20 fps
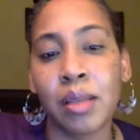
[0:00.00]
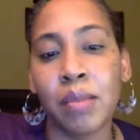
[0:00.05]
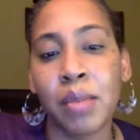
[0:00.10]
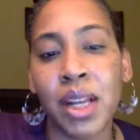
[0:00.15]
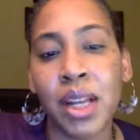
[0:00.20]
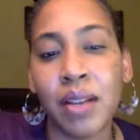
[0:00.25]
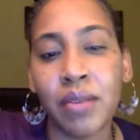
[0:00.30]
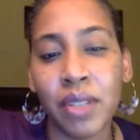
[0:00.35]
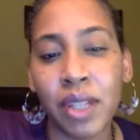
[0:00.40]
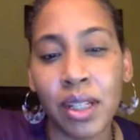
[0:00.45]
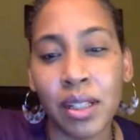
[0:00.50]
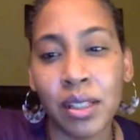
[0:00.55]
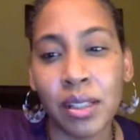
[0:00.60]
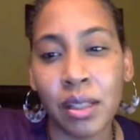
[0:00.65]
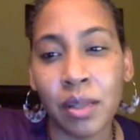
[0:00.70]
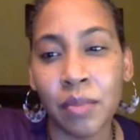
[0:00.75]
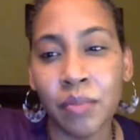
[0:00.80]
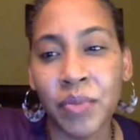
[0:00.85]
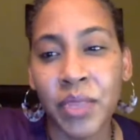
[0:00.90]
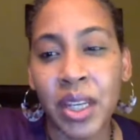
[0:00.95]
I mean, I've done
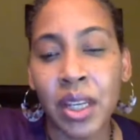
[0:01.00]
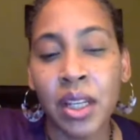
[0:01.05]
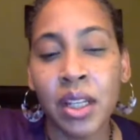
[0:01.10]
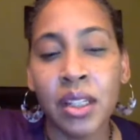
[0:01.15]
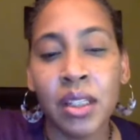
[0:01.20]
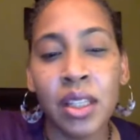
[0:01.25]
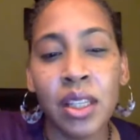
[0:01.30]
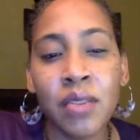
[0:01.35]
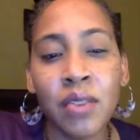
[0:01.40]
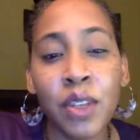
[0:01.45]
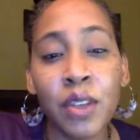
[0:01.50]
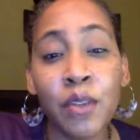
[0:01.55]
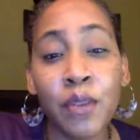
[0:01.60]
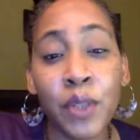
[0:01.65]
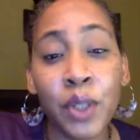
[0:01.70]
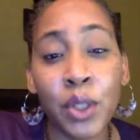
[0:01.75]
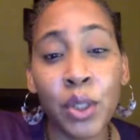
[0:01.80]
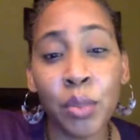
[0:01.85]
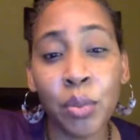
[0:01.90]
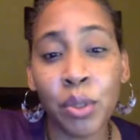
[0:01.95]
some TV
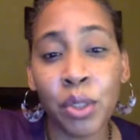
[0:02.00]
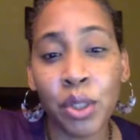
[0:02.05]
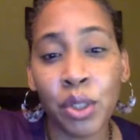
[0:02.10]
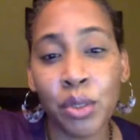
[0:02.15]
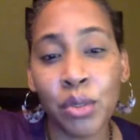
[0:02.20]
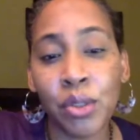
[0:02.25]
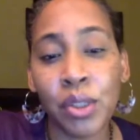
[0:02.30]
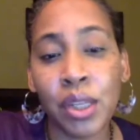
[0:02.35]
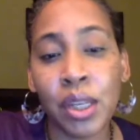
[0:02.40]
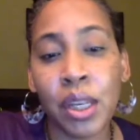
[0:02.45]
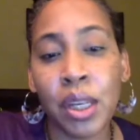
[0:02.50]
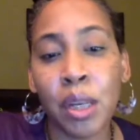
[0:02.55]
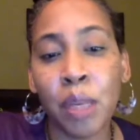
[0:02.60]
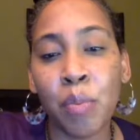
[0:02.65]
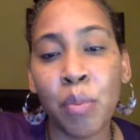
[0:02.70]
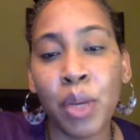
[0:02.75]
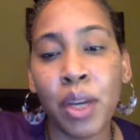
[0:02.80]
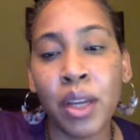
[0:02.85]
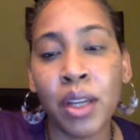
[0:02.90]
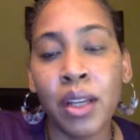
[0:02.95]
field producing,
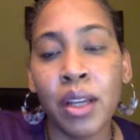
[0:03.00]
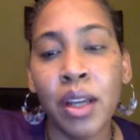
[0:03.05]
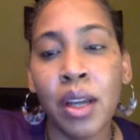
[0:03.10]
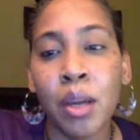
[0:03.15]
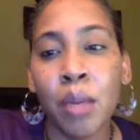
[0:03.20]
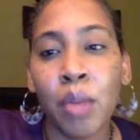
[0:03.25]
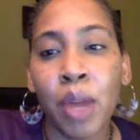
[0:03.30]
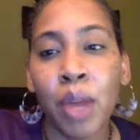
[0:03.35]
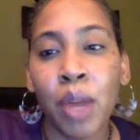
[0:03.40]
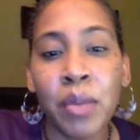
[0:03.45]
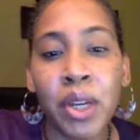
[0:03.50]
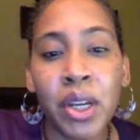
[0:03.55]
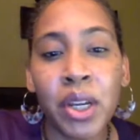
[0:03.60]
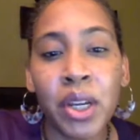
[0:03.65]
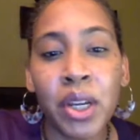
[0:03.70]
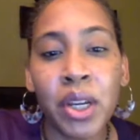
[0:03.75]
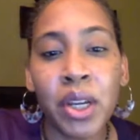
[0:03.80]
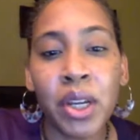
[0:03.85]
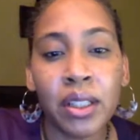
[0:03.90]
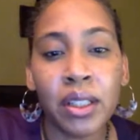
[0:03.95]
but
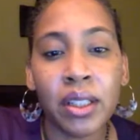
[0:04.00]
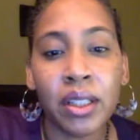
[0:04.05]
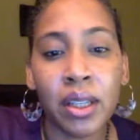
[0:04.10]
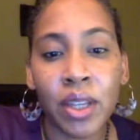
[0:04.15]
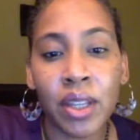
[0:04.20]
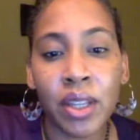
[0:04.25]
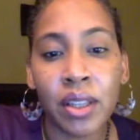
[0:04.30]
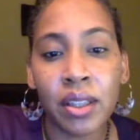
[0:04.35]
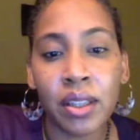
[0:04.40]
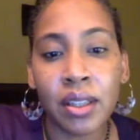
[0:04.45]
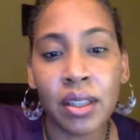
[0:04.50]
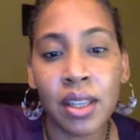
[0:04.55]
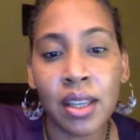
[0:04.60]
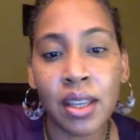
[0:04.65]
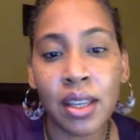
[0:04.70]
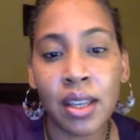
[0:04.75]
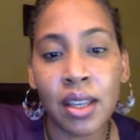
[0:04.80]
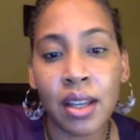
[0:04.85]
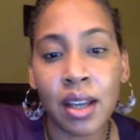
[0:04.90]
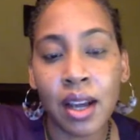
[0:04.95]
primarily with
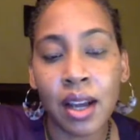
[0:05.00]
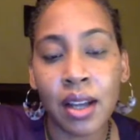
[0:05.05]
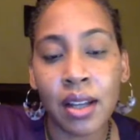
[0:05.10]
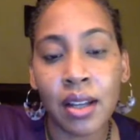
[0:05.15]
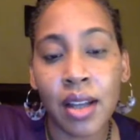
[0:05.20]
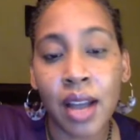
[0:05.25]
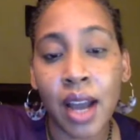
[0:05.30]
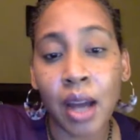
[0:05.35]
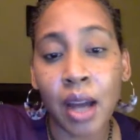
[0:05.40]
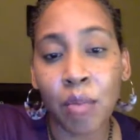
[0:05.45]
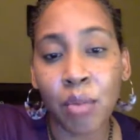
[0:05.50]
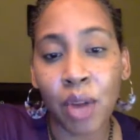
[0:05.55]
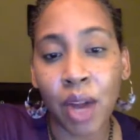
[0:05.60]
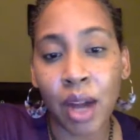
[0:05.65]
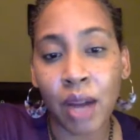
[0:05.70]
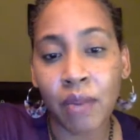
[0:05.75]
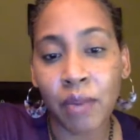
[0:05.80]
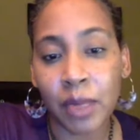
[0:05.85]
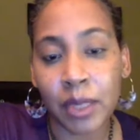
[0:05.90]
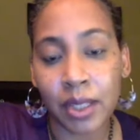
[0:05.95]
the
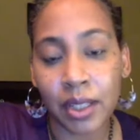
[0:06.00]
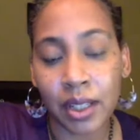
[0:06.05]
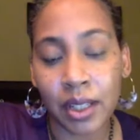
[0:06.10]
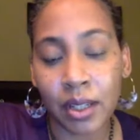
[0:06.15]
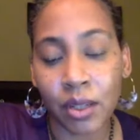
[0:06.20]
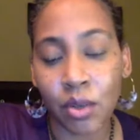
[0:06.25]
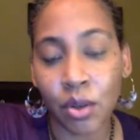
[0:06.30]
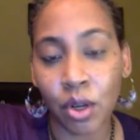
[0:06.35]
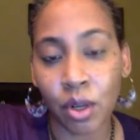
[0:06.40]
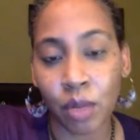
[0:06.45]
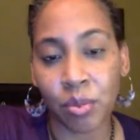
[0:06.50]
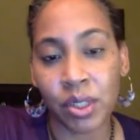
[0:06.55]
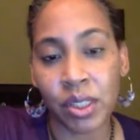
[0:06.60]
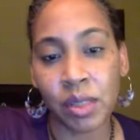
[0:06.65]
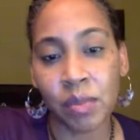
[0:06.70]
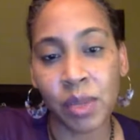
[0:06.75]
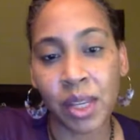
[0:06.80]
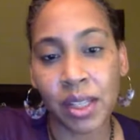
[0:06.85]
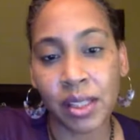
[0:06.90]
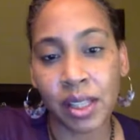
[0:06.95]
nonprofit and corporate
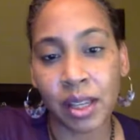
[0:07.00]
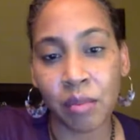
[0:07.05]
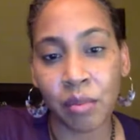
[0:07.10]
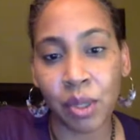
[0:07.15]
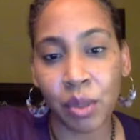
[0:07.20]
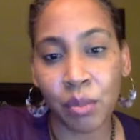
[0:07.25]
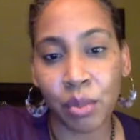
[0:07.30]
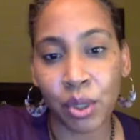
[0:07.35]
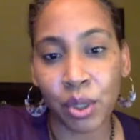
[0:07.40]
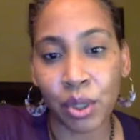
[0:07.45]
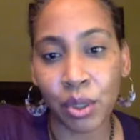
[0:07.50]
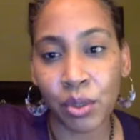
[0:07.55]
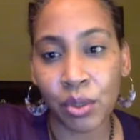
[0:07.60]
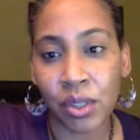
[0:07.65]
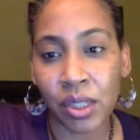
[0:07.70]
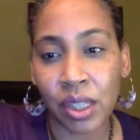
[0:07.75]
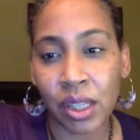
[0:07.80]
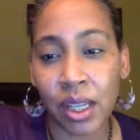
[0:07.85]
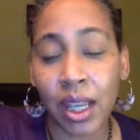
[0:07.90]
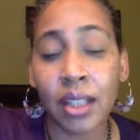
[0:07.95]
space, I've been
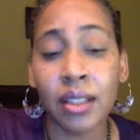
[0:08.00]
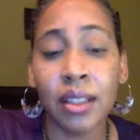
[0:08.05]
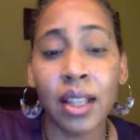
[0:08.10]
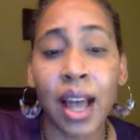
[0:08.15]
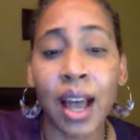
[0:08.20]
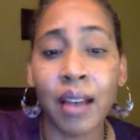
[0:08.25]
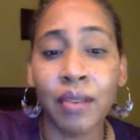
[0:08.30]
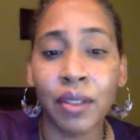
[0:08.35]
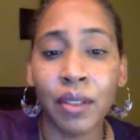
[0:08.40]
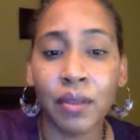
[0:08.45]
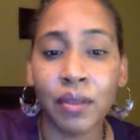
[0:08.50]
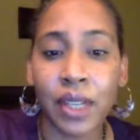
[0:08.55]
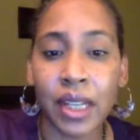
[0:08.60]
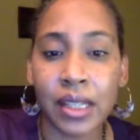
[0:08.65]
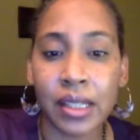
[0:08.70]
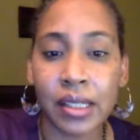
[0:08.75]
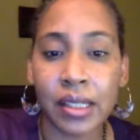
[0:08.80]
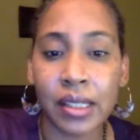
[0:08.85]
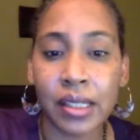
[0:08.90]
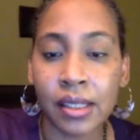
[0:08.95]
producing and live
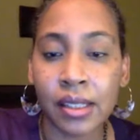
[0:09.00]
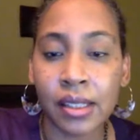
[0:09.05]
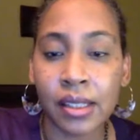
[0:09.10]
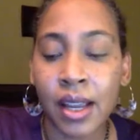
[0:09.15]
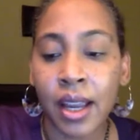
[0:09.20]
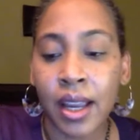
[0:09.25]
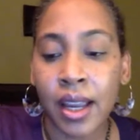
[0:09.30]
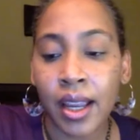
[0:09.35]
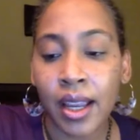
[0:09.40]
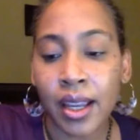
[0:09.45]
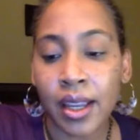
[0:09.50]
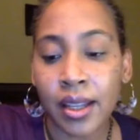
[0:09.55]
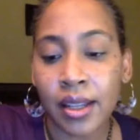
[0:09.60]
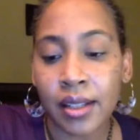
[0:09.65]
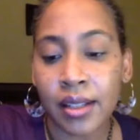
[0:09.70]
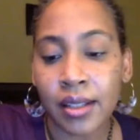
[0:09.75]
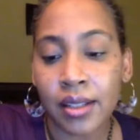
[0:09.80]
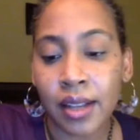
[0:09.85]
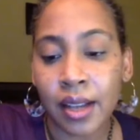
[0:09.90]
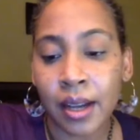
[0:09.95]
events.
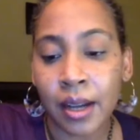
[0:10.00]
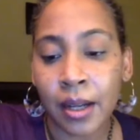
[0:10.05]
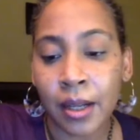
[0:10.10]
And